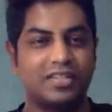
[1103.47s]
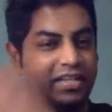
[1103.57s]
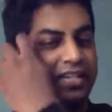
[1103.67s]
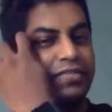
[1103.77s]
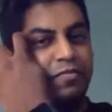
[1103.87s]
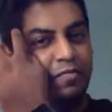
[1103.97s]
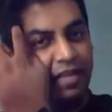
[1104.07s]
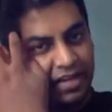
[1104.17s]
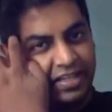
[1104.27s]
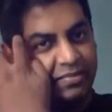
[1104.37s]
is
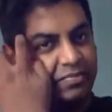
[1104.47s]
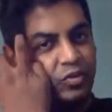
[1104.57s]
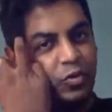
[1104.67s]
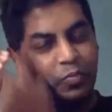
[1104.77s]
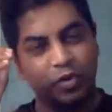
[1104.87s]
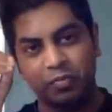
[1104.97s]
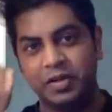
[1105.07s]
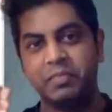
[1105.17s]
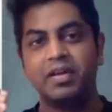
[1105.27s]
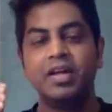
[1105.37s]
welcome, no problem.